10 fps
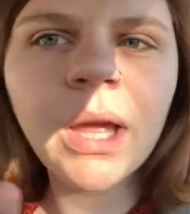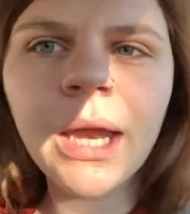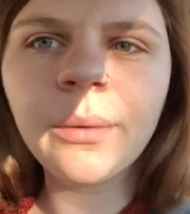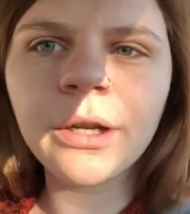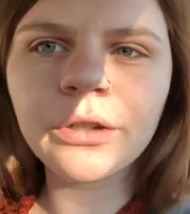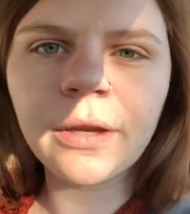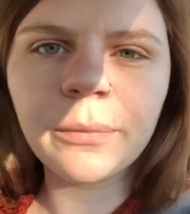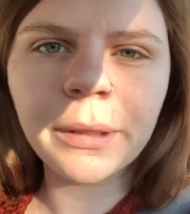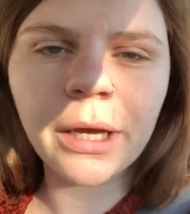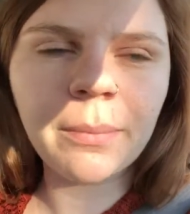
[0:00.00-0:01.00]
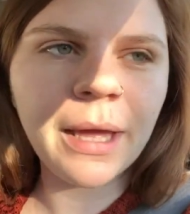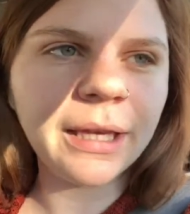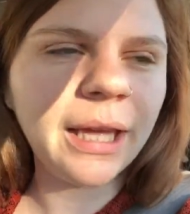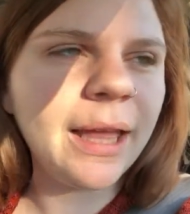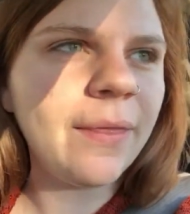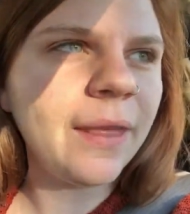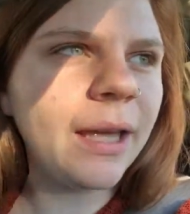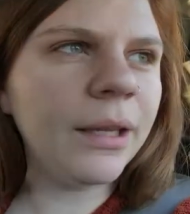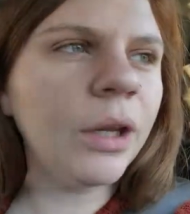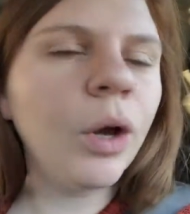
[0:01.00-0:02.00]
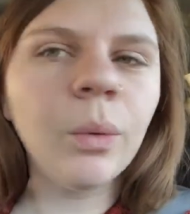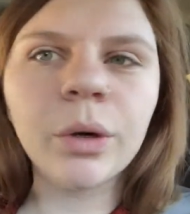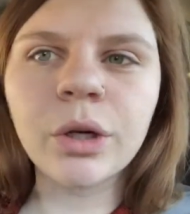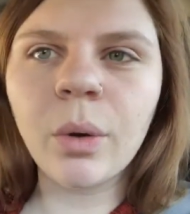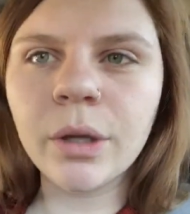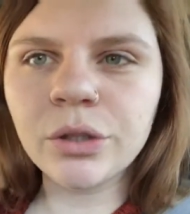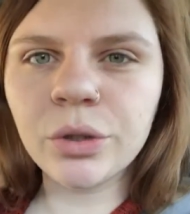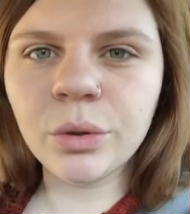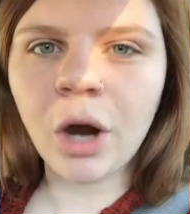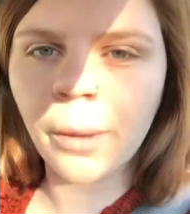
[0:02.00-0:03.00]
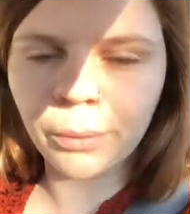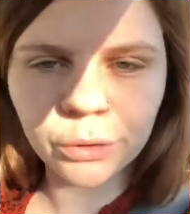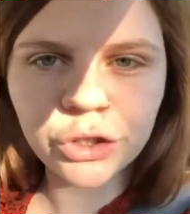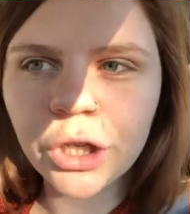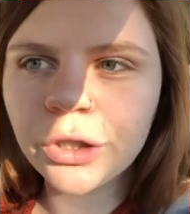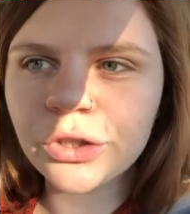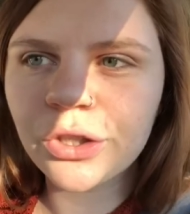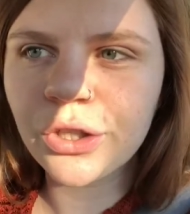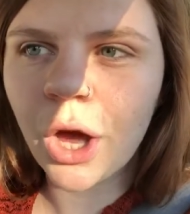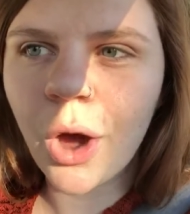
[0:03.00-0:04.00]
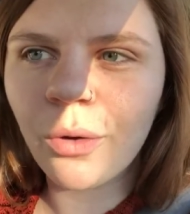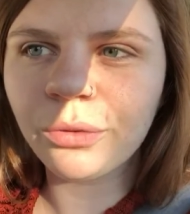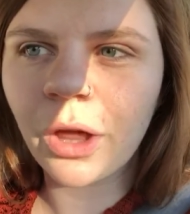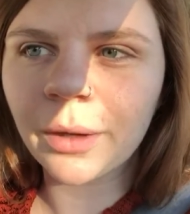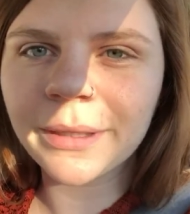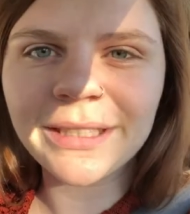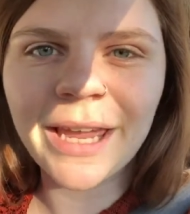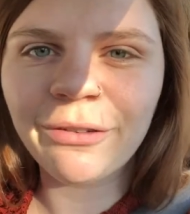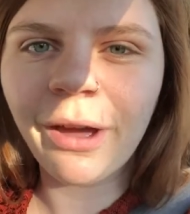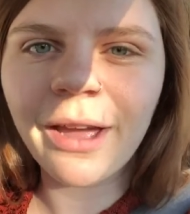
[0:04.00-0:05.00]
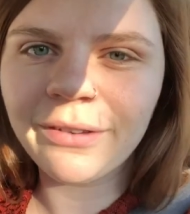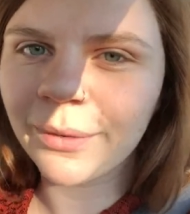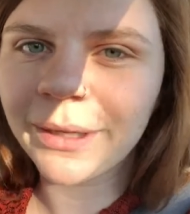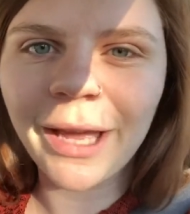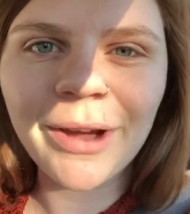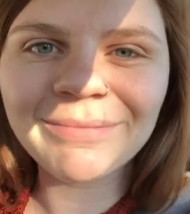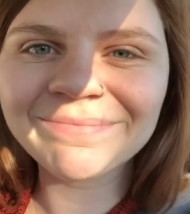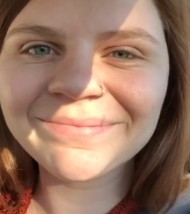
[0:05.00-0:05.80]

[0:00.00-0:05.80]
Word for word: Anyway, I just have to pick up Meg and then we're going to carpool to church. So Vlogmas day five, here we go.